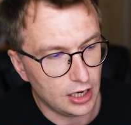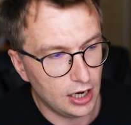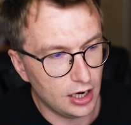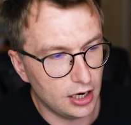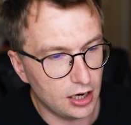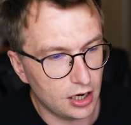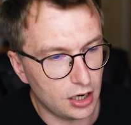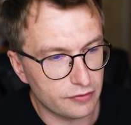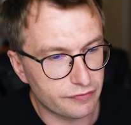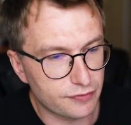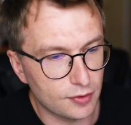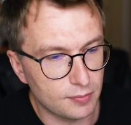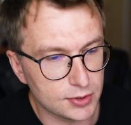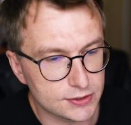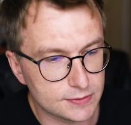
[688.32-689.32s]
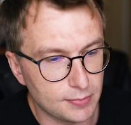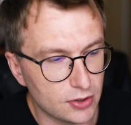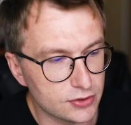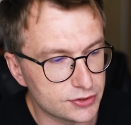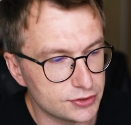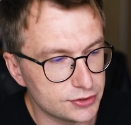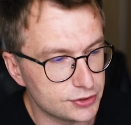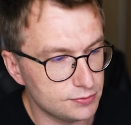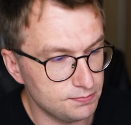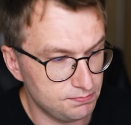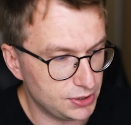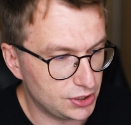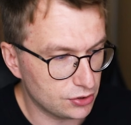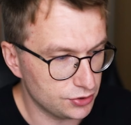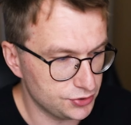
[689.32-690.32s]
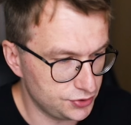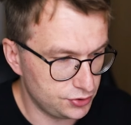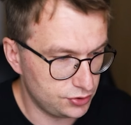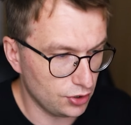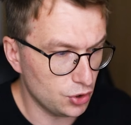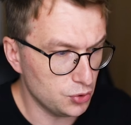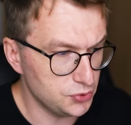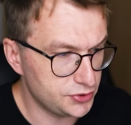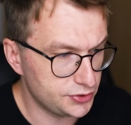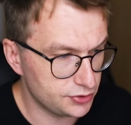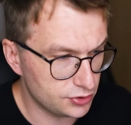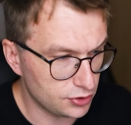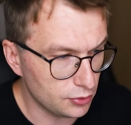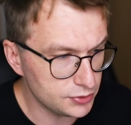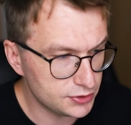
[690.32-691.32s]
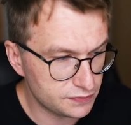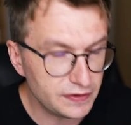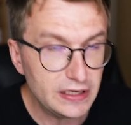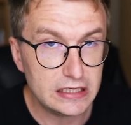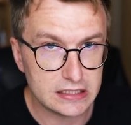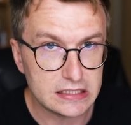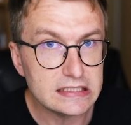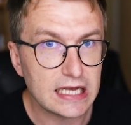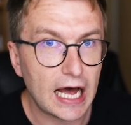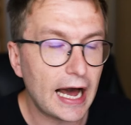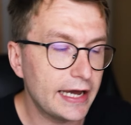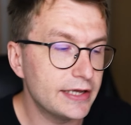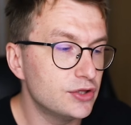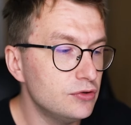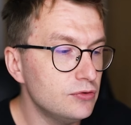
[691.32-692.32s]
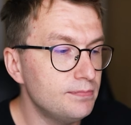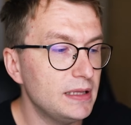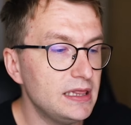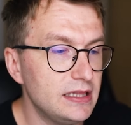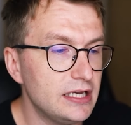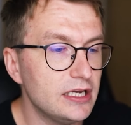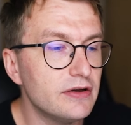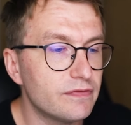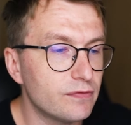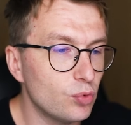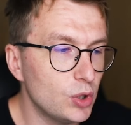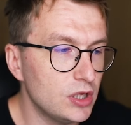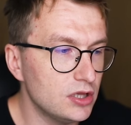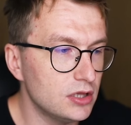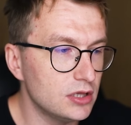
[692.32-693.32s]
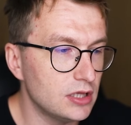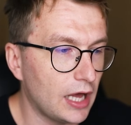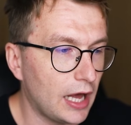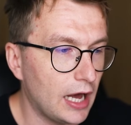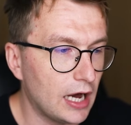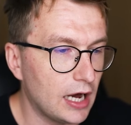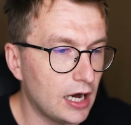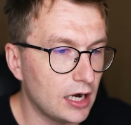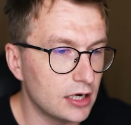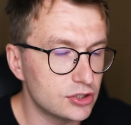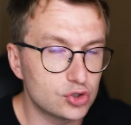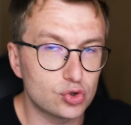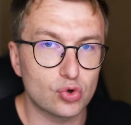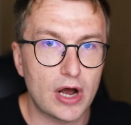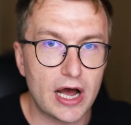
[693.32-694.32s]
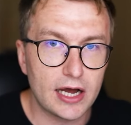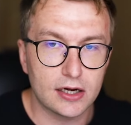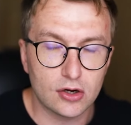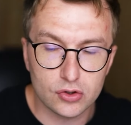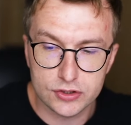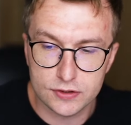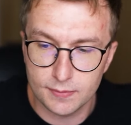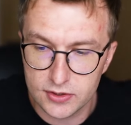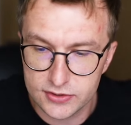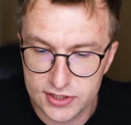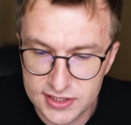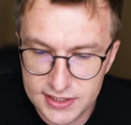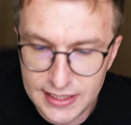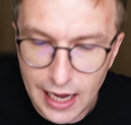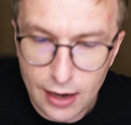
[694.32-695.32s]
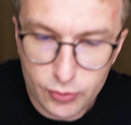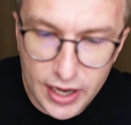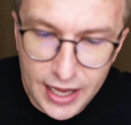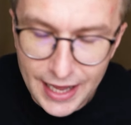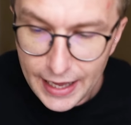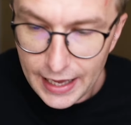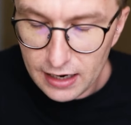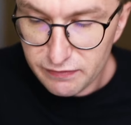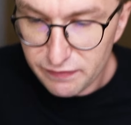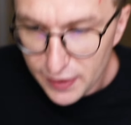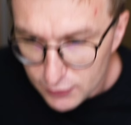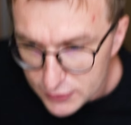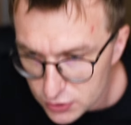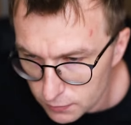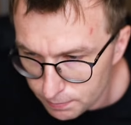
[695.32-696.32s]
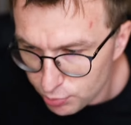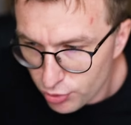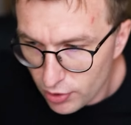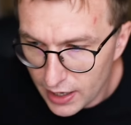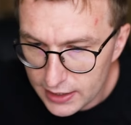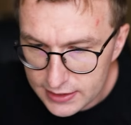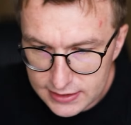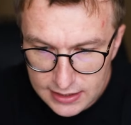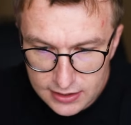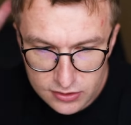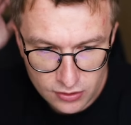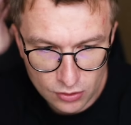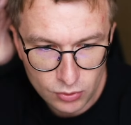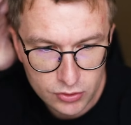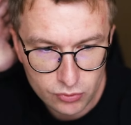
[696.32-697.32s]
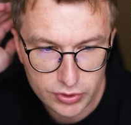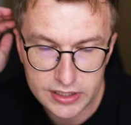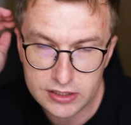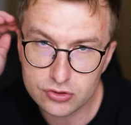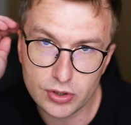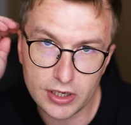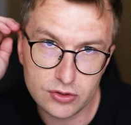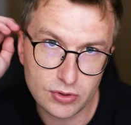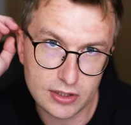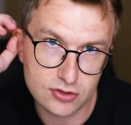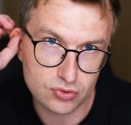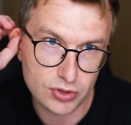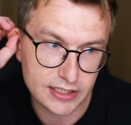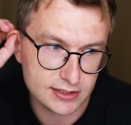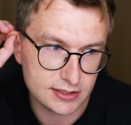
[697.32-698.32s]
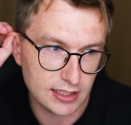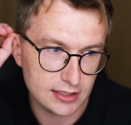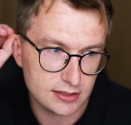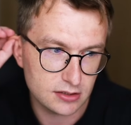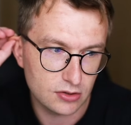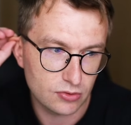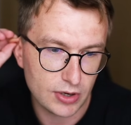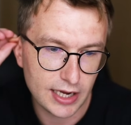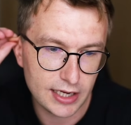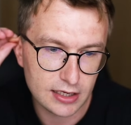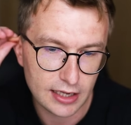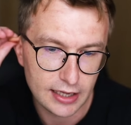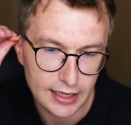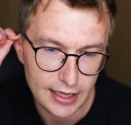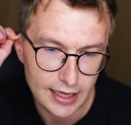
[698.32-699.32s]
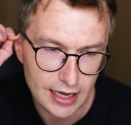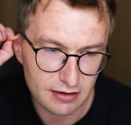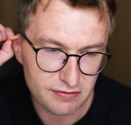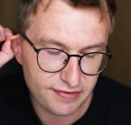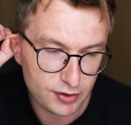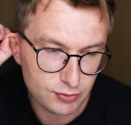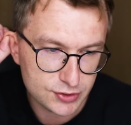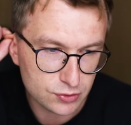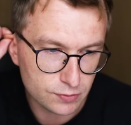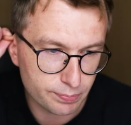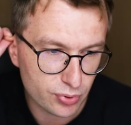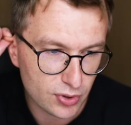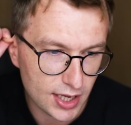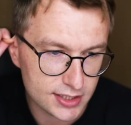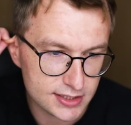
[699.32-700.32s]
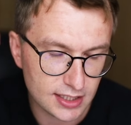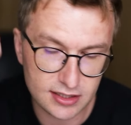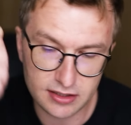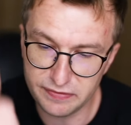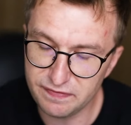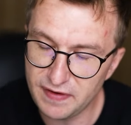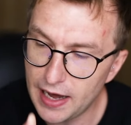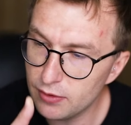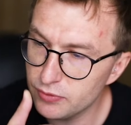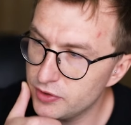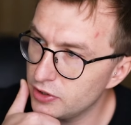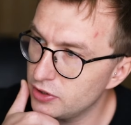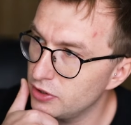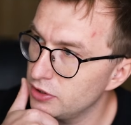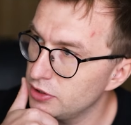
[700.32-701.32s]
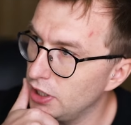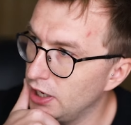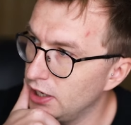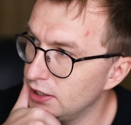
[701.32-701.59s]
from Osmosis, because those things I do believe will drag Osmosis down. And I'm very surprised that no one really tried to address that, right? I'm very surprised that the founder,